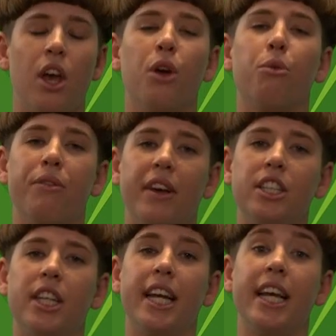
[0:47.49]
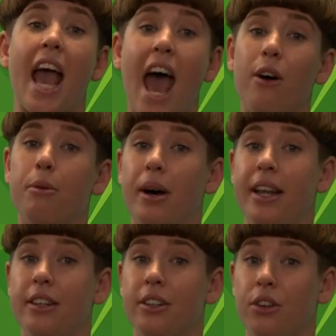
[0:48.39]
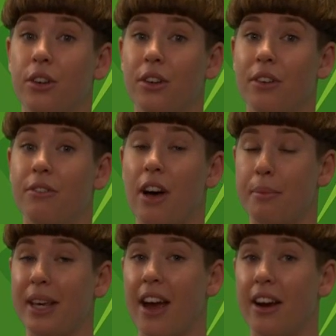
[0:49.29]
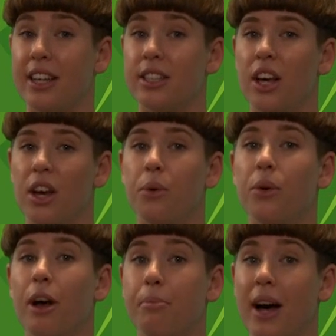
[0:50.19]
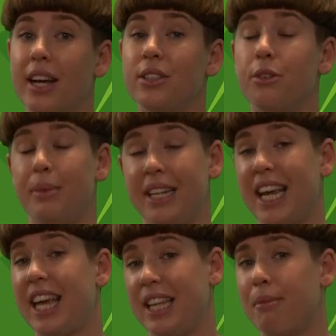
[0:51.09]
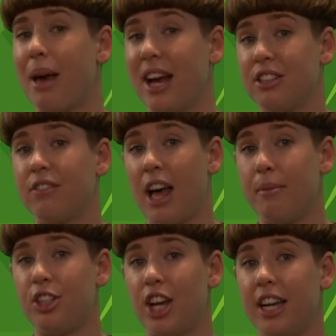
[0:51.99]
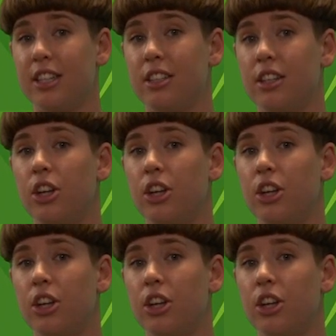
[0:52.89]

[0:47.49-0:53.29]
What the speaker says: Revegetating our abandoned farming areas will help us remediate the impacts of climate change,